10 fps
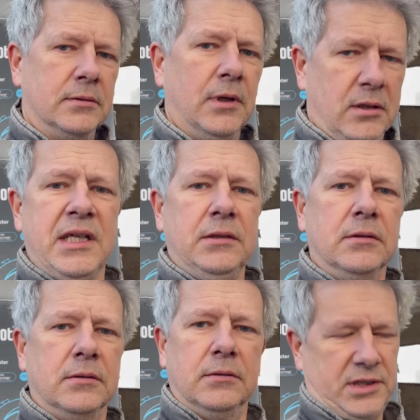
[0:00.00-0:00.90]
Okay,
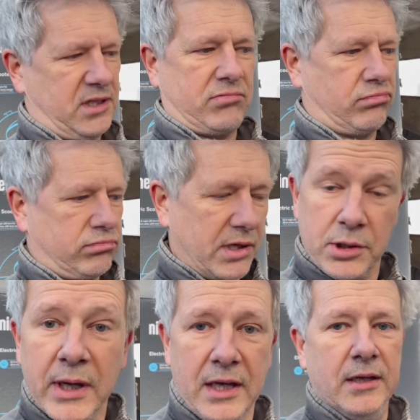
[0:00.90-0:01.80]
it's it's
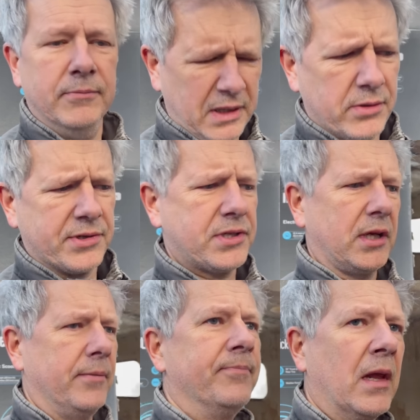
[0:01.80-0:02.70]
okay because
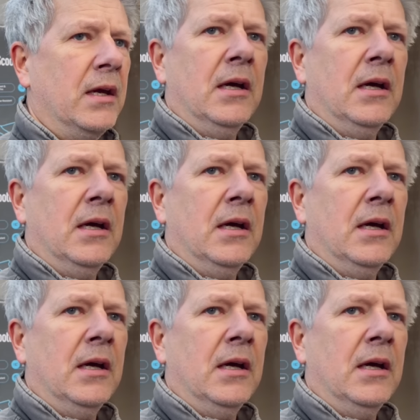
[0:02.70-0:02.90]
uh,